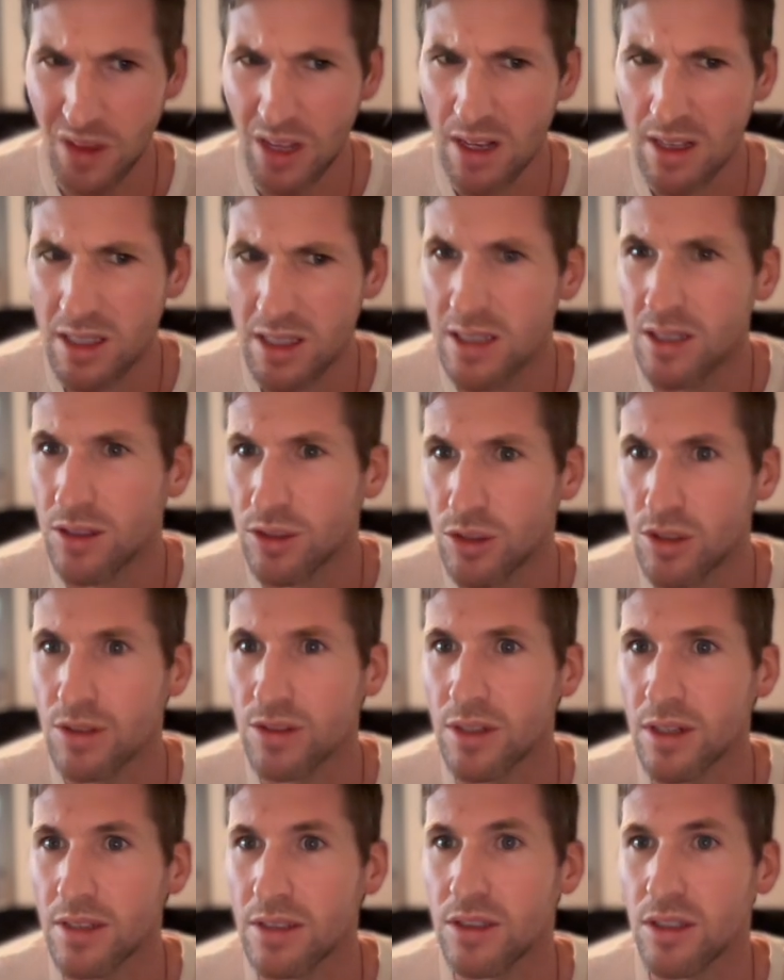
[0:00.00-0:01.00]
This is just
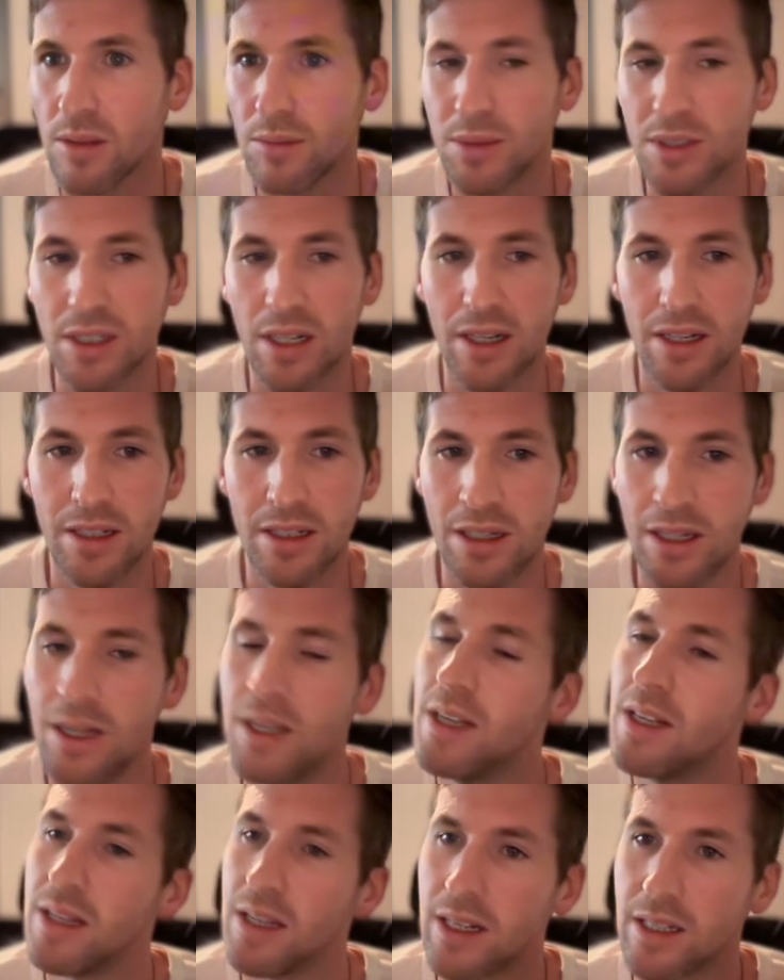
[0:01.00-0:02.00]
a subset,
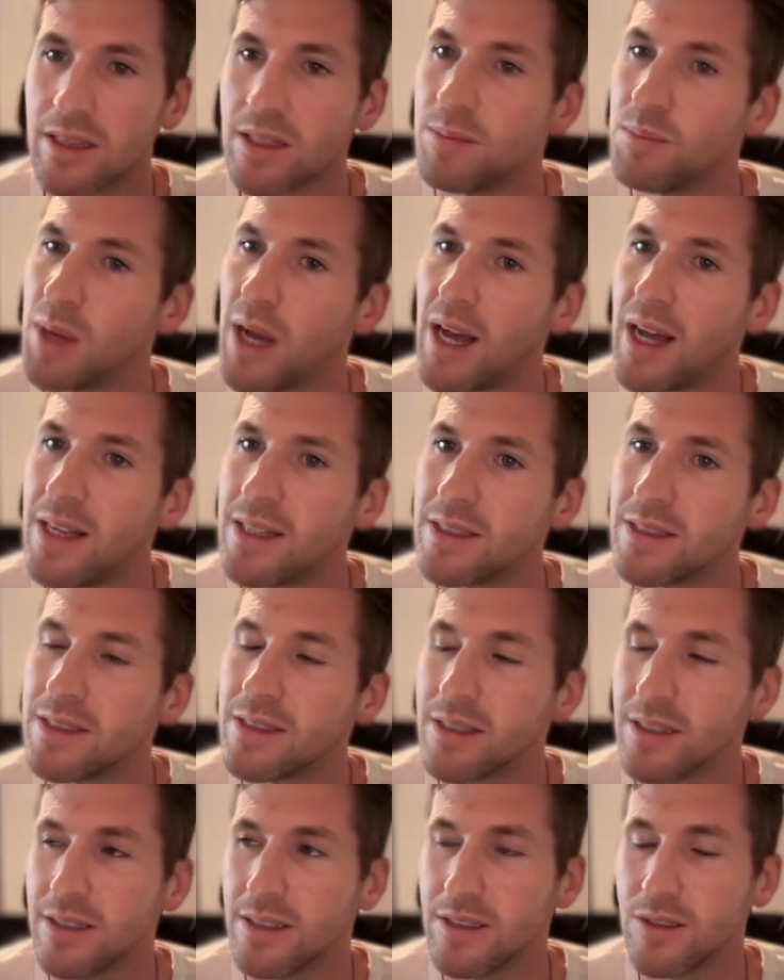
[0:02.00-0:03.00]
like the past
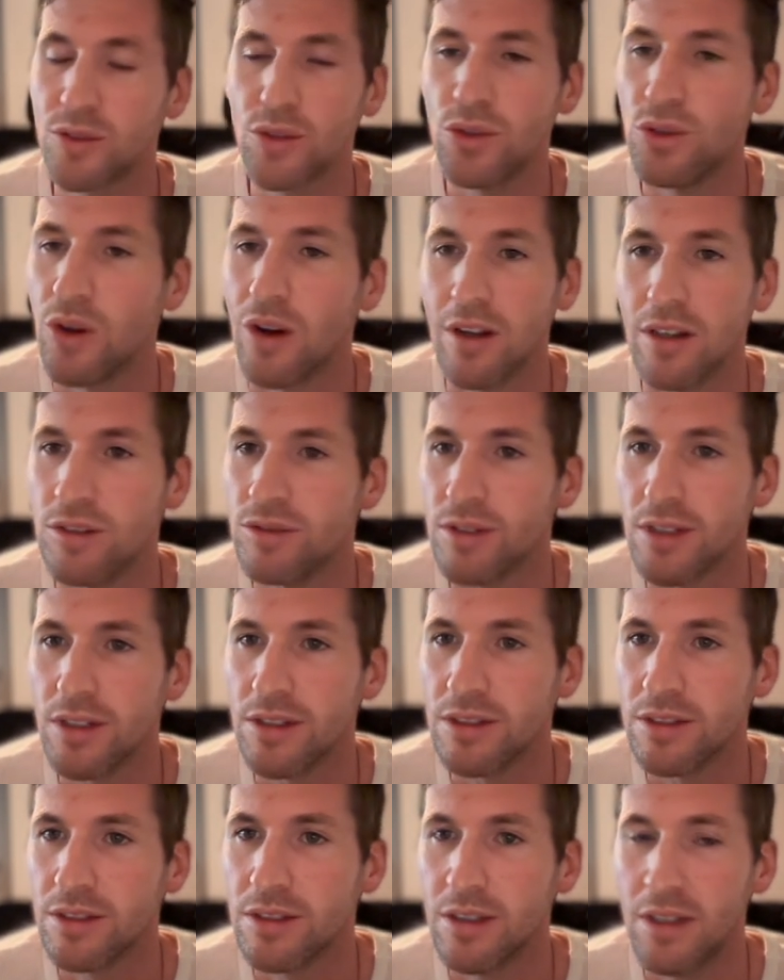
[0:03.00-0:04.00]

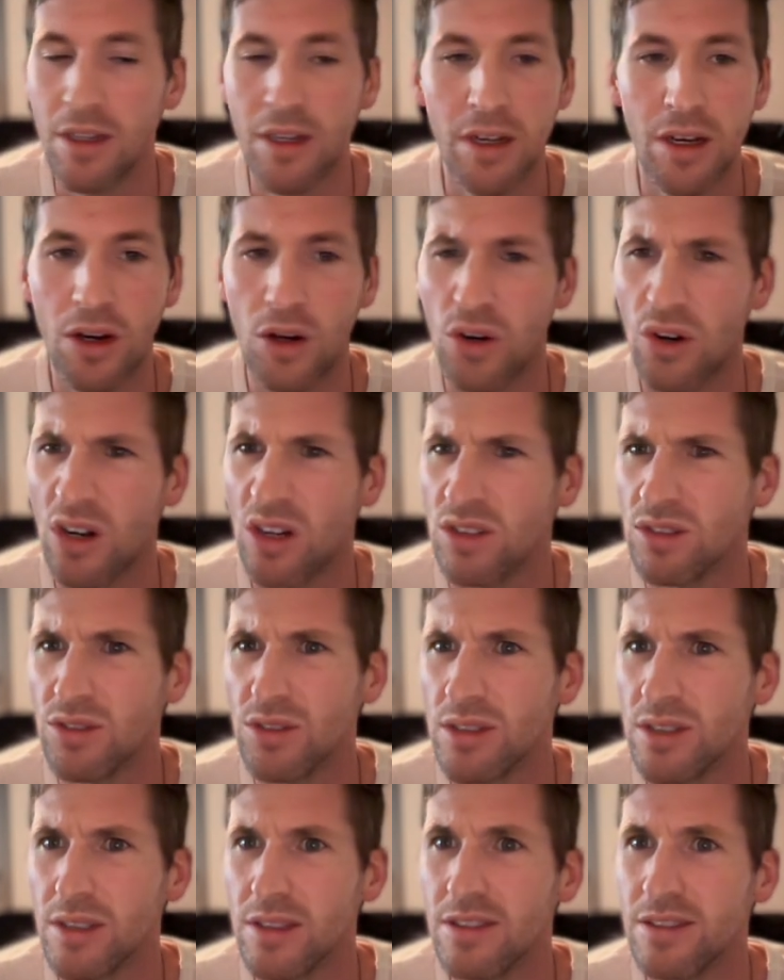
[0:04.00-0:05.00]
200 or
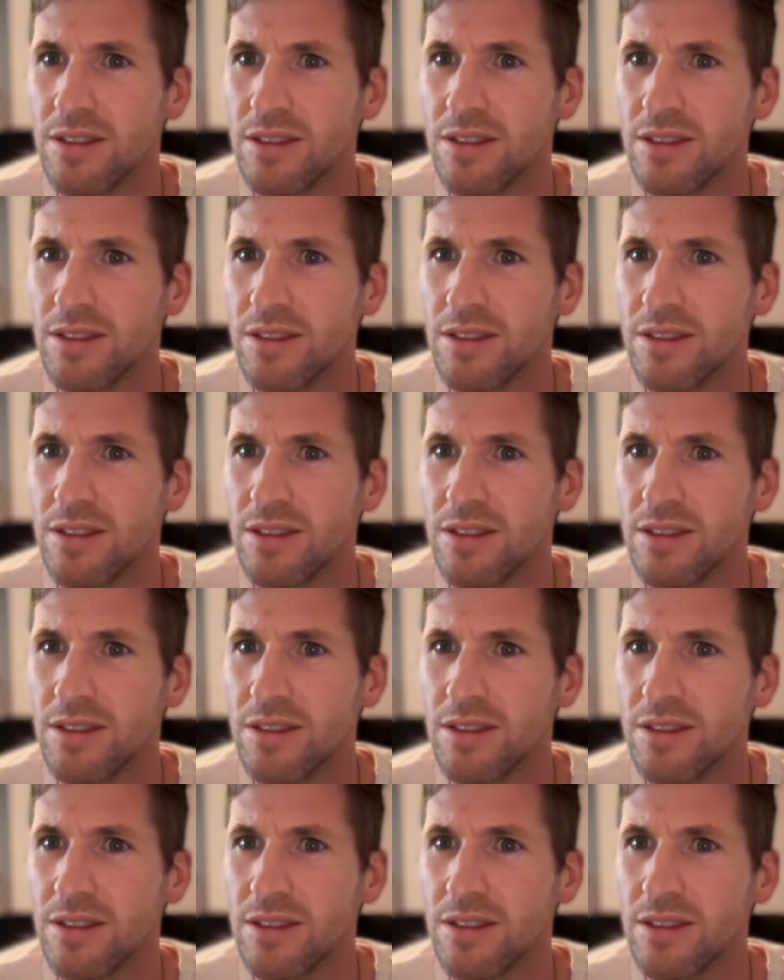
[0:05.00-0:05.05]
100